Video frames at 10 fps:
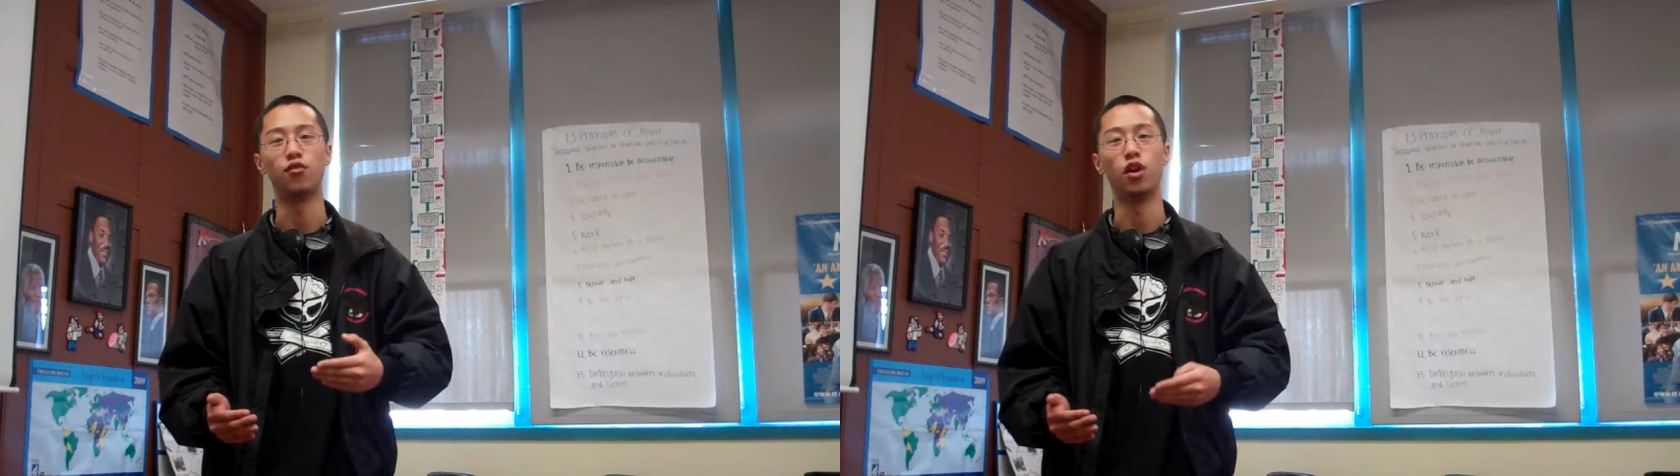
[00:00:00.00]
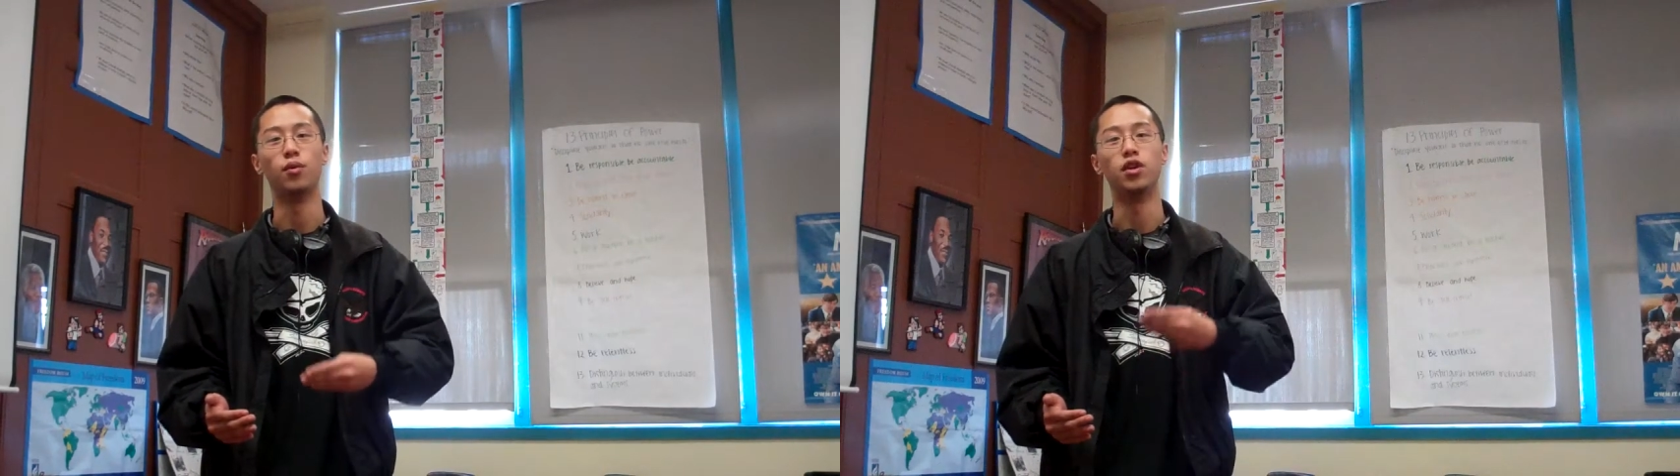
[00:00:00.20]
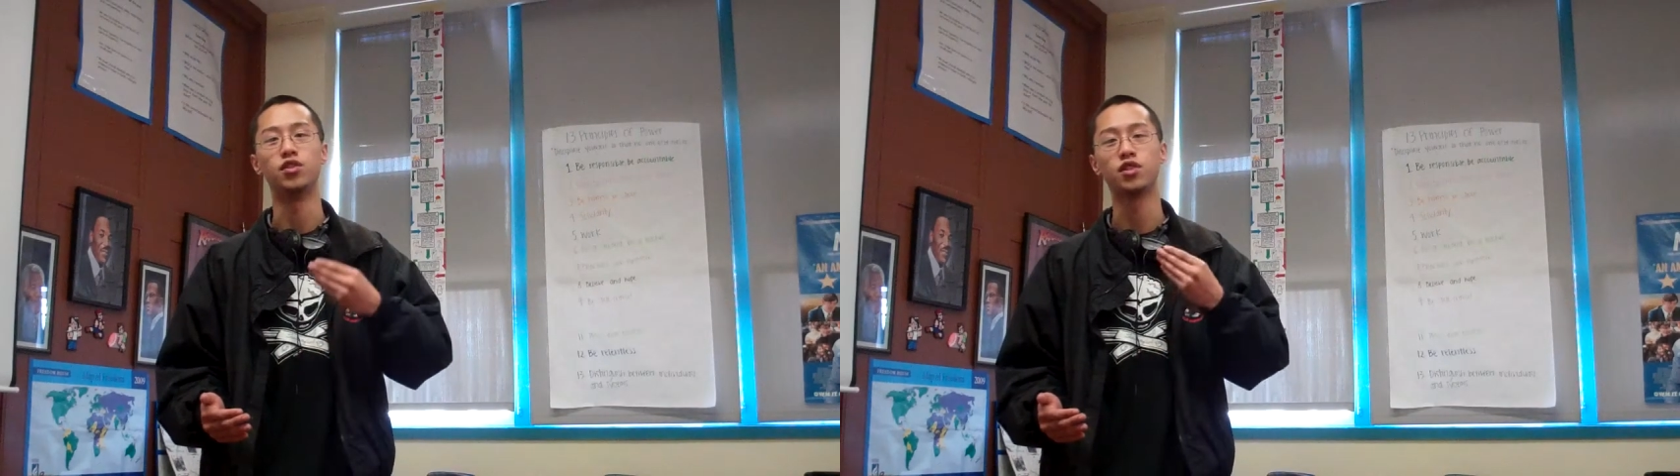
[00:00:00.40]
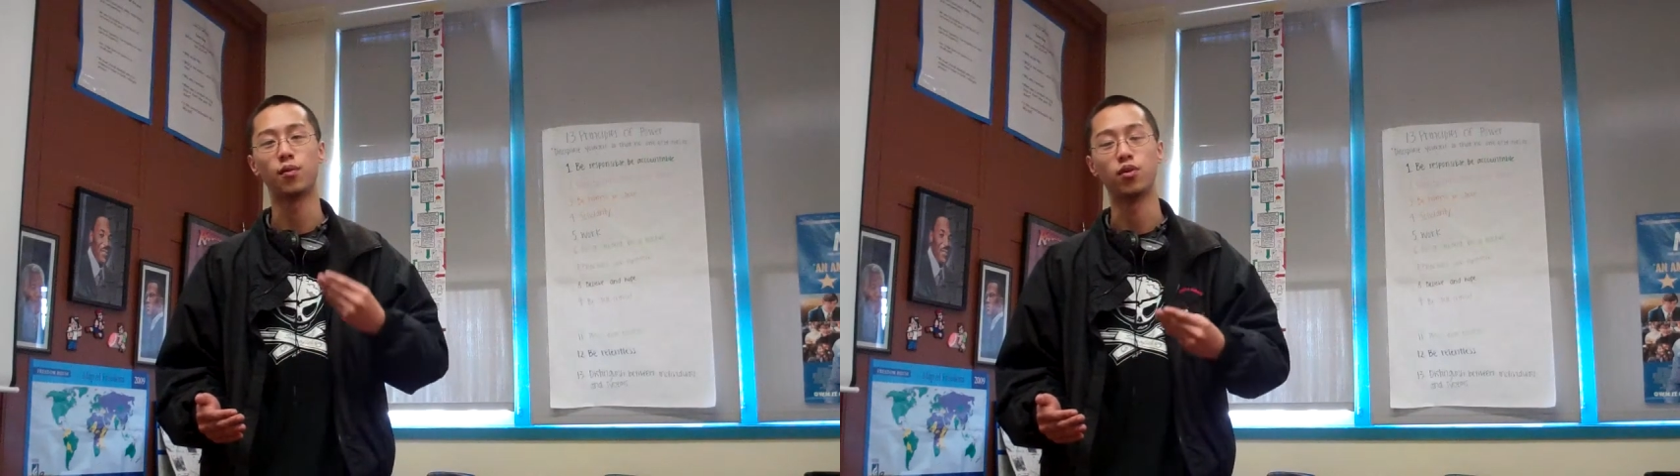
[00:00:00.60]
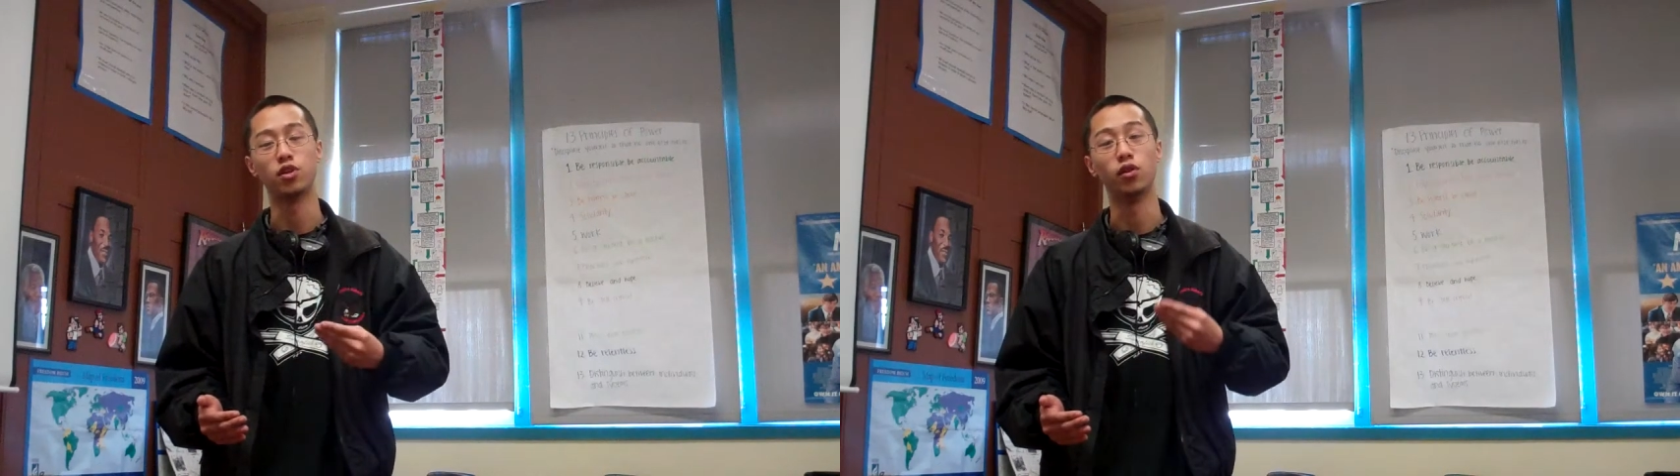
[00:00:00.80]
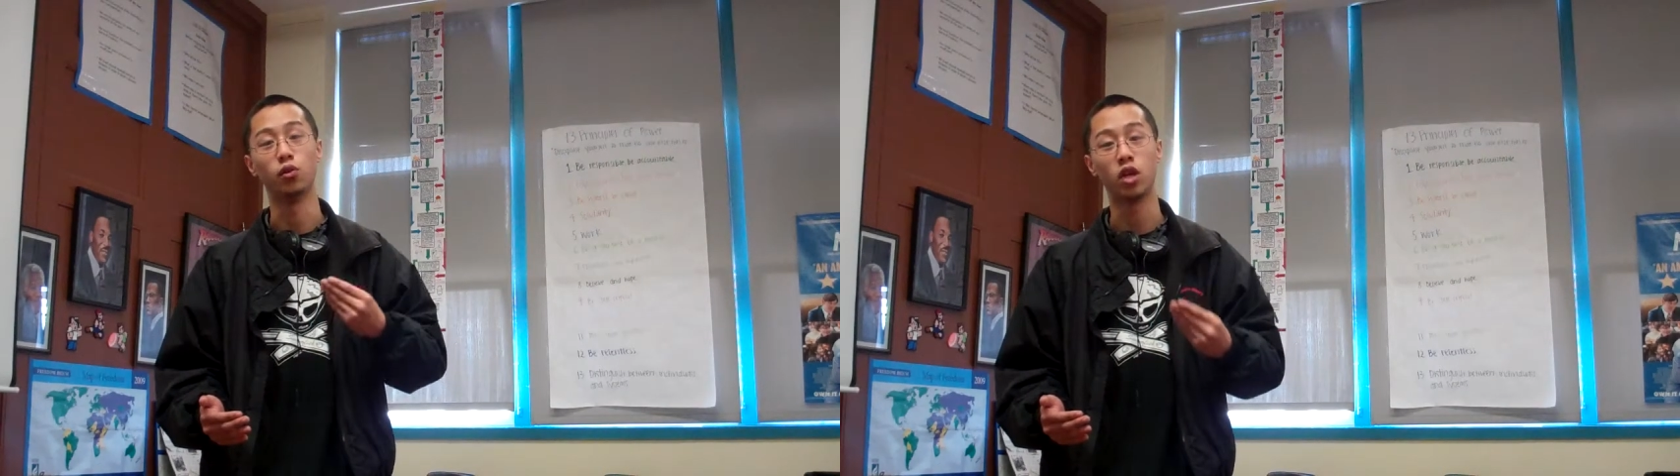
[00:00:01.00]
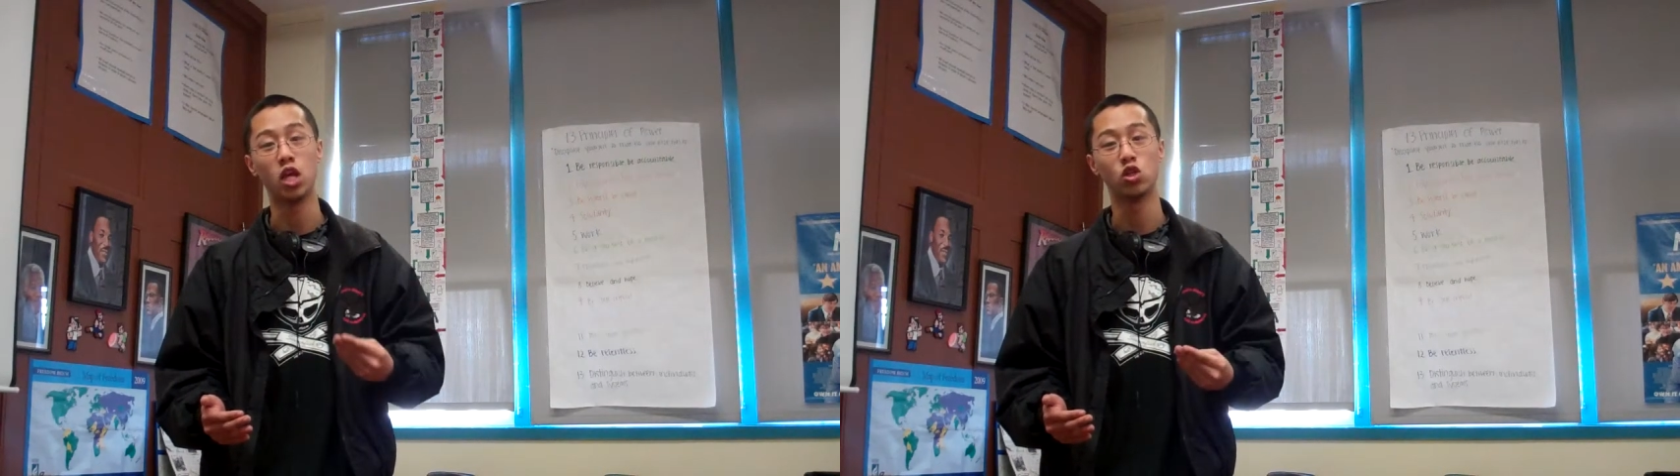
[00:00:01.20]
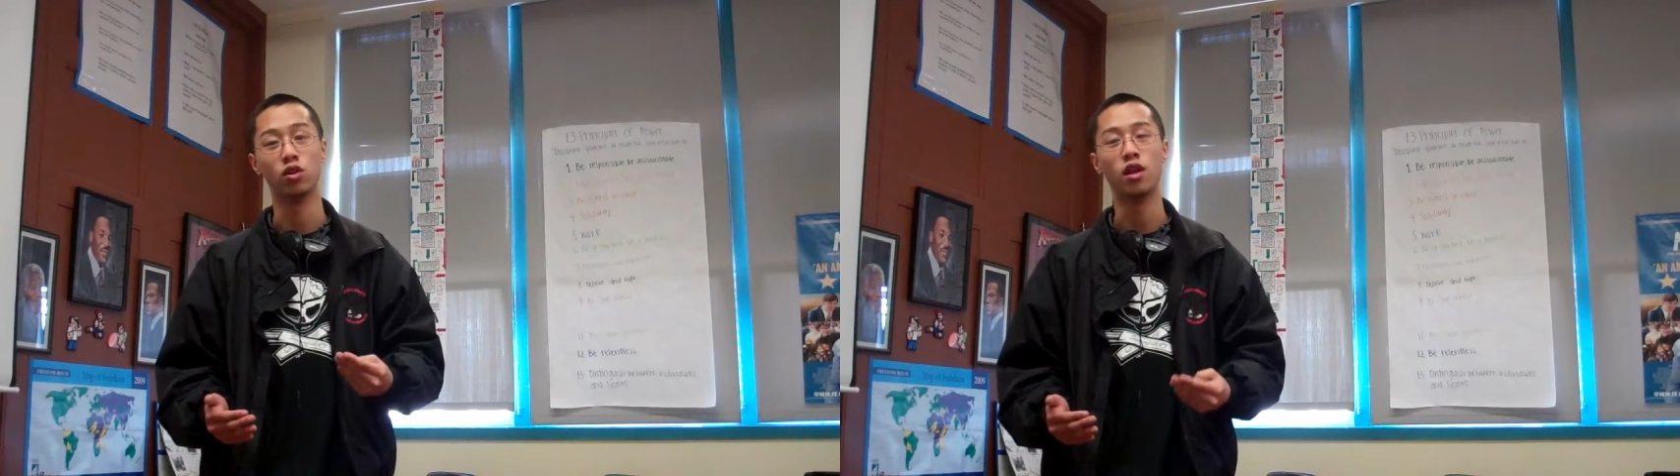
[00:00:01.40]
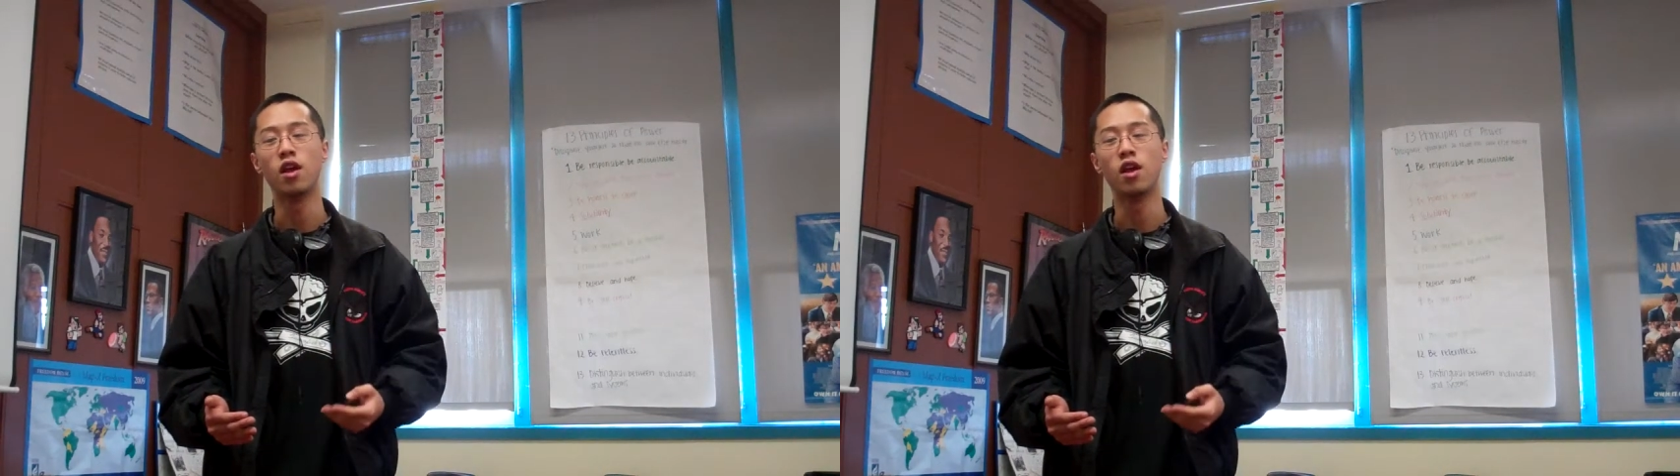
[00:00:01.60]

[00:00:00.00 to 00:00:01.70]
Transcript: from a separate location,